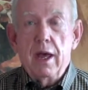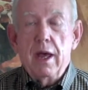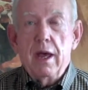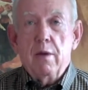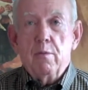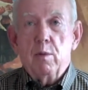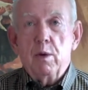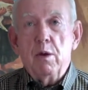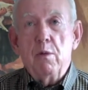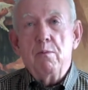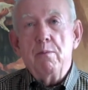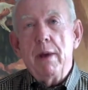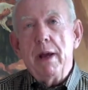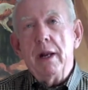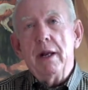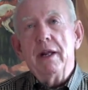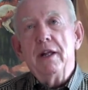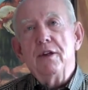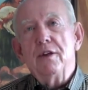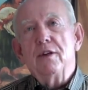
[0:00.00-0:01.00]
We made
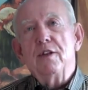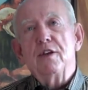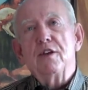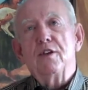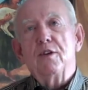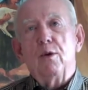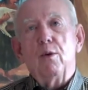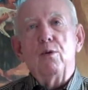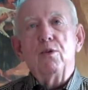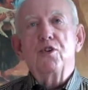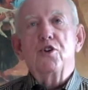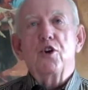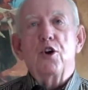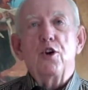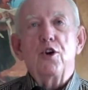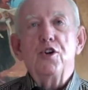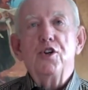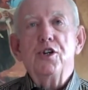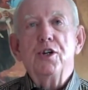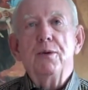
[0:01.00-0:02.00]
it into this old
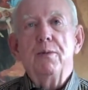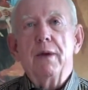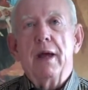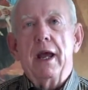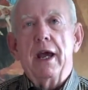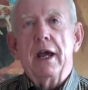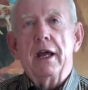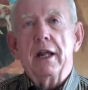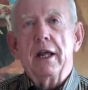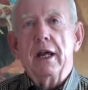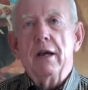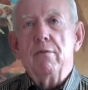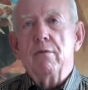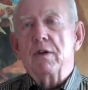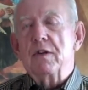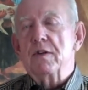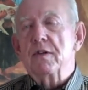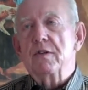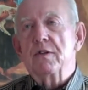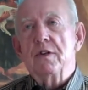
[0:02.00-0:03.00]
church, and it
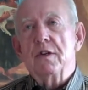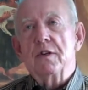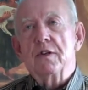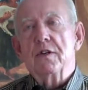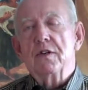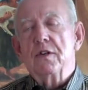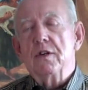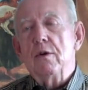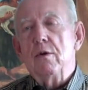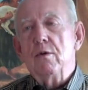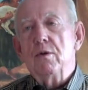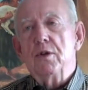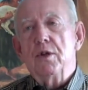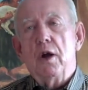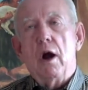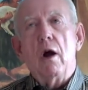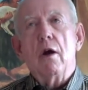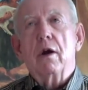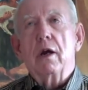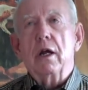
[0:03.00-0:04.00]
was just so
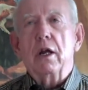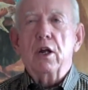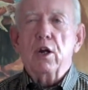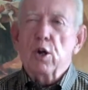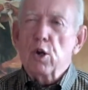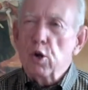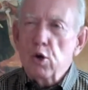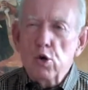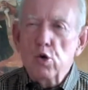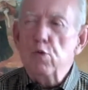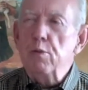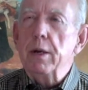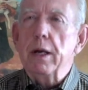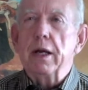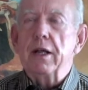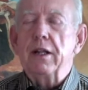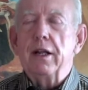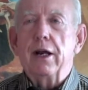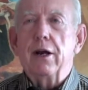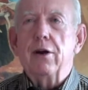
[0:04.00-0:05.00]
dark and gloomy
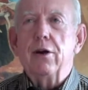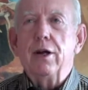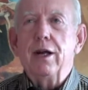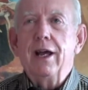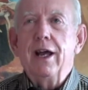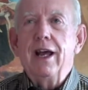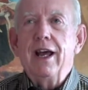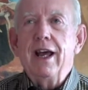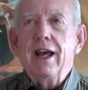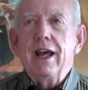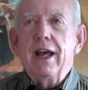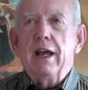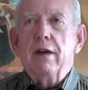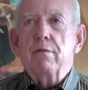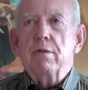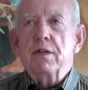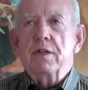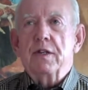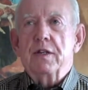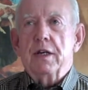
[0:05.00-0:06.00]
in there. It
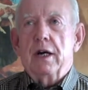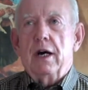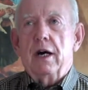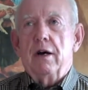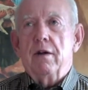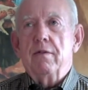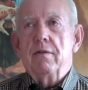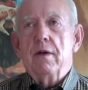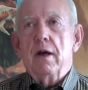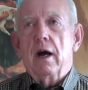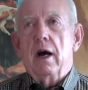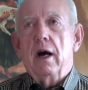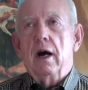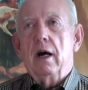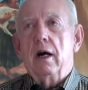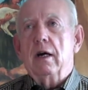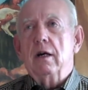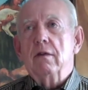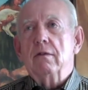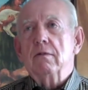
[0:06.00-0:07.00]
was
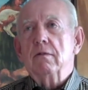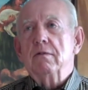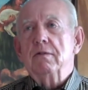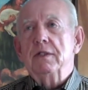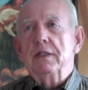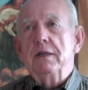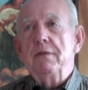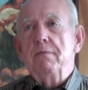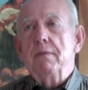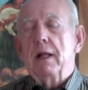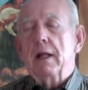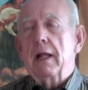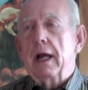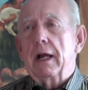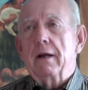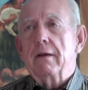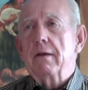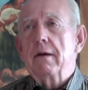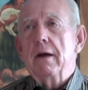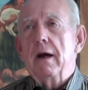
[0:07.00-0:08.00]
seemed
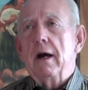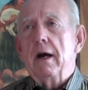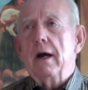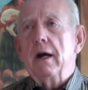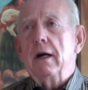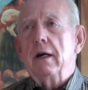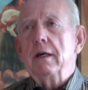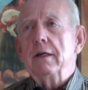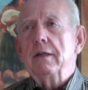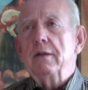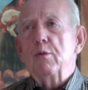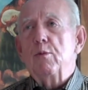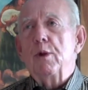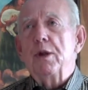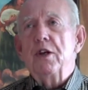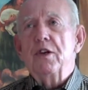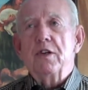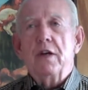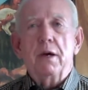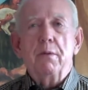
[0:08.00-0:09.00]
like the
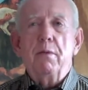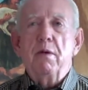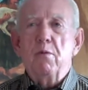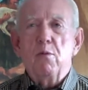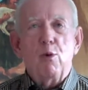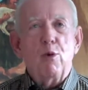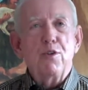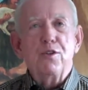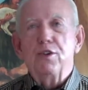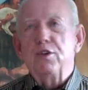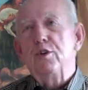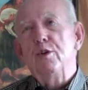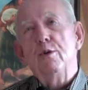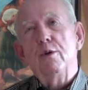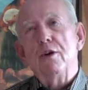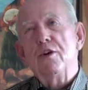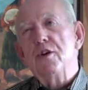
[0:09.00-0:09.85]
windows had been washed in 200